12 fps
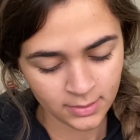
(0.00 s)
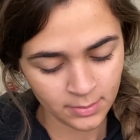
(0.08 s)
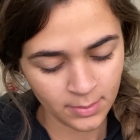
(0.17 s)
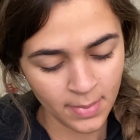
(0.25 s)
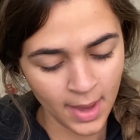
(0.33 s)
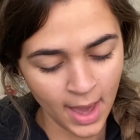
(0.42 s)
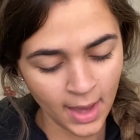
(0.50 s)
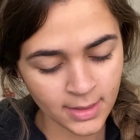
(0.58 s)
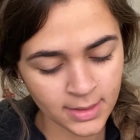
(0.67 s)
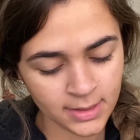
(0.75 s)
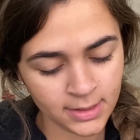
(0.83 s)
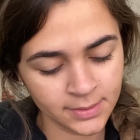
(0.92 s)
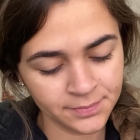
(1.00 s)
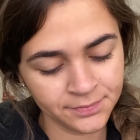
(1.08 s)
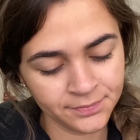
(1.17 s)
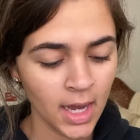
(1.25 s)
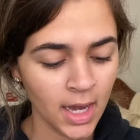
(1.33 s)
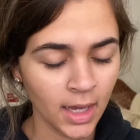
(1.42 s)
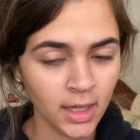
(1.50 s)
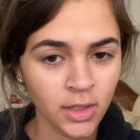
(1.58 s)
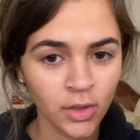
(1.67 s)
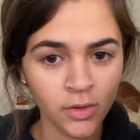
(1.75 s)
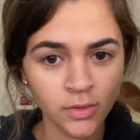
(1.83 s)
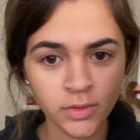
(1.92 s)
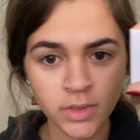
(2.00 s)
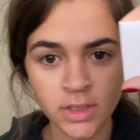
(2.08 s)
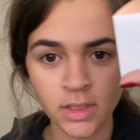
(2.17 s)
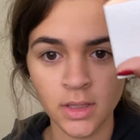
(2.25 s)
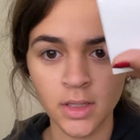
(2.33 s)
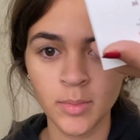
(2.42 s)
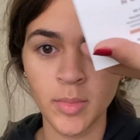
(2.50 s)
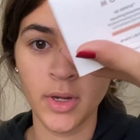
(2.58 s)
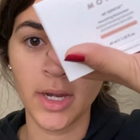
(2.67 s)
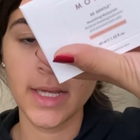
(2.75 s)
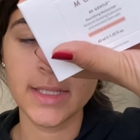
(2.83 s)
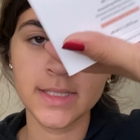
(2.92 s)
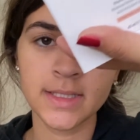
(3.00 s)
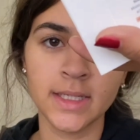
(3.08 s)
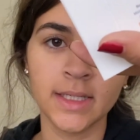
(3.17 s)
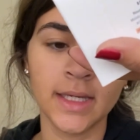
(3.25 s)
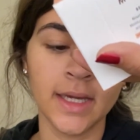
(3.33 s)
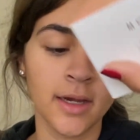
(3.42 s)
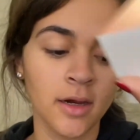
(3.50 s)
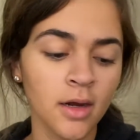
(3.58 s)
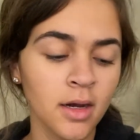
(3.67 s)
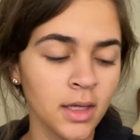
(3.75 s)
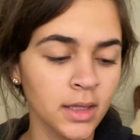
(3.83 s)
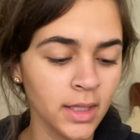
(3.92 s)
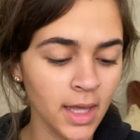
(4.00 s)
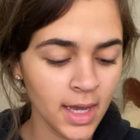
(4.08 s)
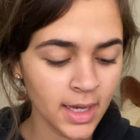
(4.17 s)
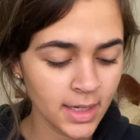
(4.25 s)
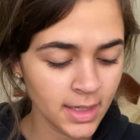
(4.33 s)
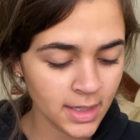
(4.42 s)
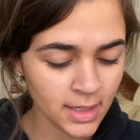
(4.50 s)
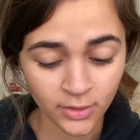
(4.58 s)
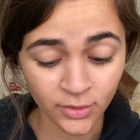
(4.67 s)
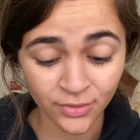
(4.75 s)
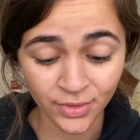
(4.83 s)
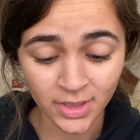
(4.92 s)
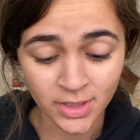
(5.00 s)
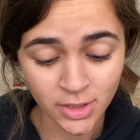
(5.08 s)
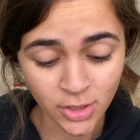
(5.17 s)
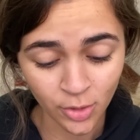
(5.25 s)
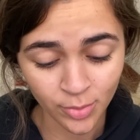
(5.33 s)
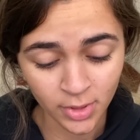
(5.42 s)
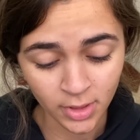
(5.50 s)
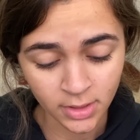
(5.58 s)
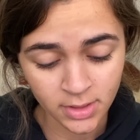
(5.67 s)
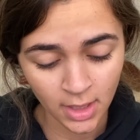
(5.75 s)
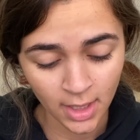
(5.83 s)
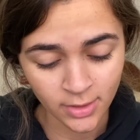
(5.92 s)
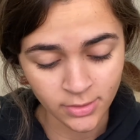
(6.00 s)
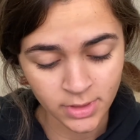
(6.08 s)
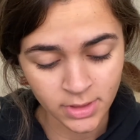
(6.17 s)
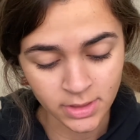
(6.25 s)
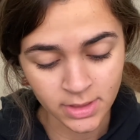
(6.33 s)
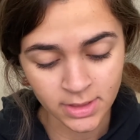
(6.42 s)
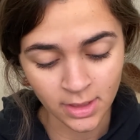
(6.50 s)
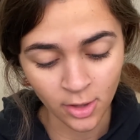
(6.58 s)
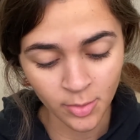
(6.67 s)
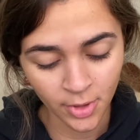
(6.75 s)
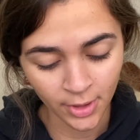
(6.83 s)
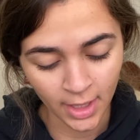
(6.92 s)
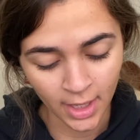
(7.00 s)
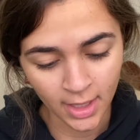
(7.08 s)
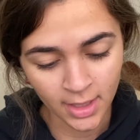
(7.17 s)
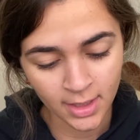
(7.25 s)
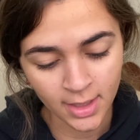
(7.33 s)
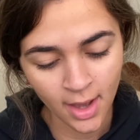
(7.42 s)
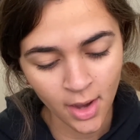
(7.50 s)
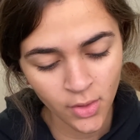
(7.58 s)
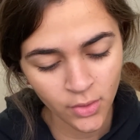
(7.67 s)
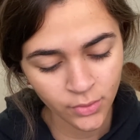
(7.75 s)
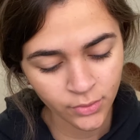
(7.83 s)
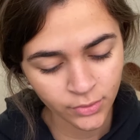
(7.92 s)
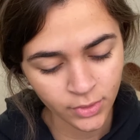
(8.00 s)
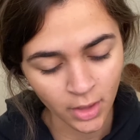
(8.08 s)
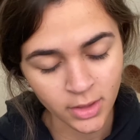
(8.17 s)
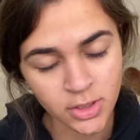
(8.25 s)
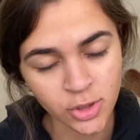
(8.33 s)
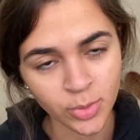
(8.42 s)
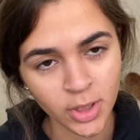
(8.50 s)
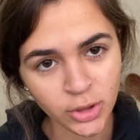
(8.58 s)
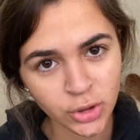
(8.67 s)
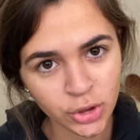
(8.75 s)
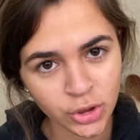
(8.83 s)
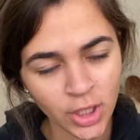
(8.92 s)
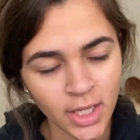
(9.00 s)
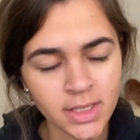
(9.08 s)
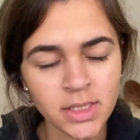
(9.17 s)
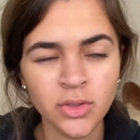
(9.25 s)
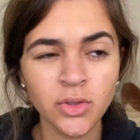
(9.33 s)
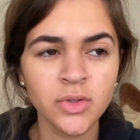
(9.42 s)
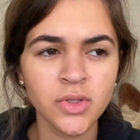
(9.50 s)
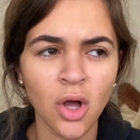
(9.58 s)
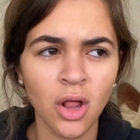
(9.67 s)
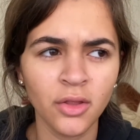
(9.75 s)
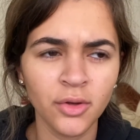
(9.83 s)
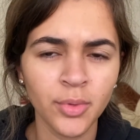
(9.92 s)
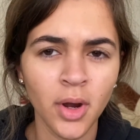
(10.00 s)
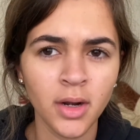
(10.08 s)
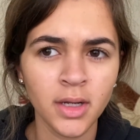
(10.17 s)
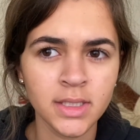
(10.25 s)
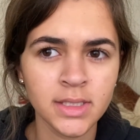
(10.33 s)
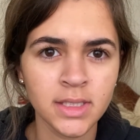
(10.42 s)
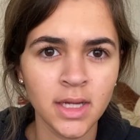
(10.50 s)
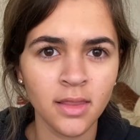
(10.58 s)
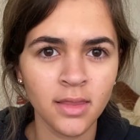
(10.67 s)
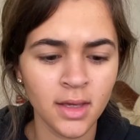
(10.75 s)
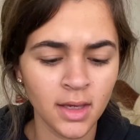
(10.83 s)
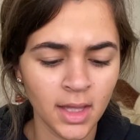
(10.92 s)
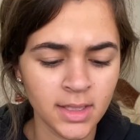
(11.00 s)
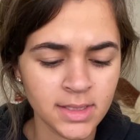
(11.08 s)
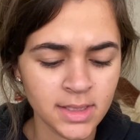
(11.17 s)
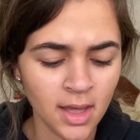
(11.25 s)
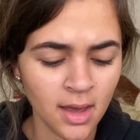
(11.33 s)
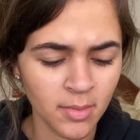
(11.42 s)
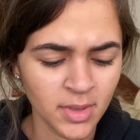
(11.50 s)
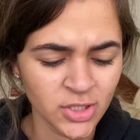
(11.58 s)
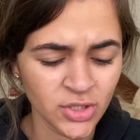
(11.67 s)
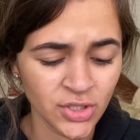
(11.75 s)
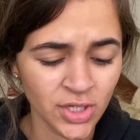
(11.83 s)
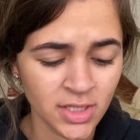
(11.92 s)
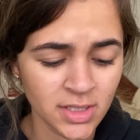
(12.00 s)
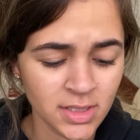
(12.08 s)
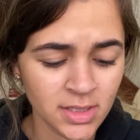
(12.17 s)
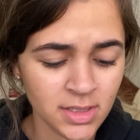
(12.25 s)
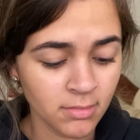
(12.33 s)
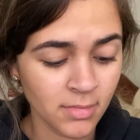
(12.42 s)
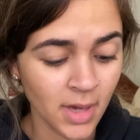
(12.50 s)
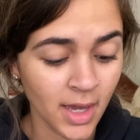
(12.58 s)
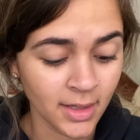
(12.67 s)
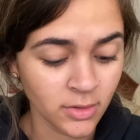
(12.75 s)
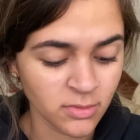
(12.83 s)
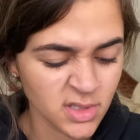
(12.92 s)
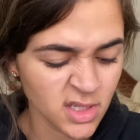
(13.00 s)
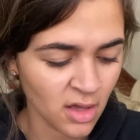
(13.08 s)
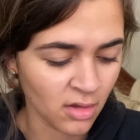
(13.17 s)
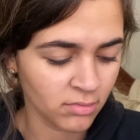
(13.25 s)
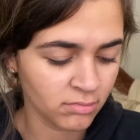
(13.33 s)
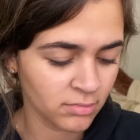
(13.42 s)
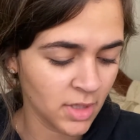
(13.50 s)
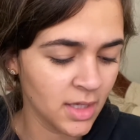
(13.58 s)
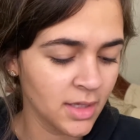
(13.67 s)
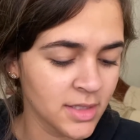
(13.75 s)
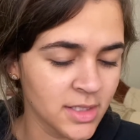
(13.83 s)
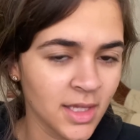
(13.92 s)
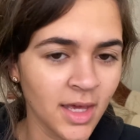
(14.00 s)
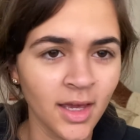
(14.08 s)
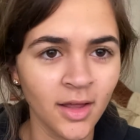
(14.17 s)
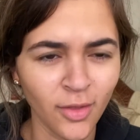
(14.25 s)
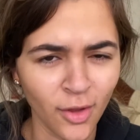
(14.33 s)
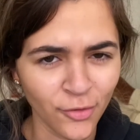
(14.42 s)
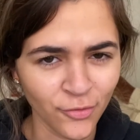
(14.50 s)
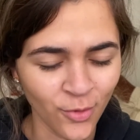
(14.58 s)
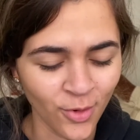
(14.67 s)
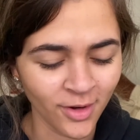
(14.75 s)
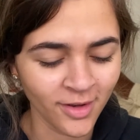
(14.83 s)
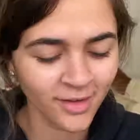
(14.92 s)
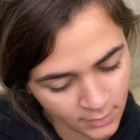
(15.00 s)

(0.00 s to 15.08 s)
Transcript: back. I use the Monat skincare line. I don't know if you guys know, but I used to sell Monat. Now, not so much. I still use all the products, nothing against them. It's just I don't sell. It's a lot of work.